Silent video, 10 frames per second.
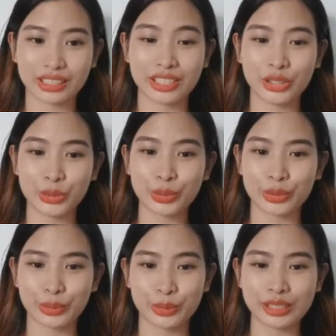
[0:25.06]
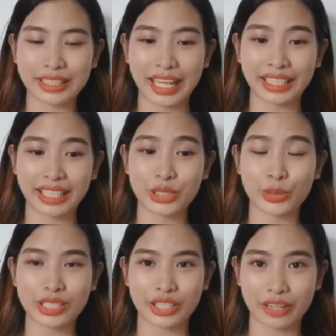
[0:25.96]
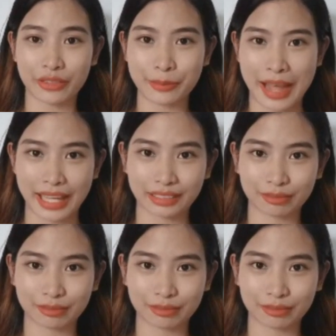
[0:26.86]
the new rules akin to a travel ban.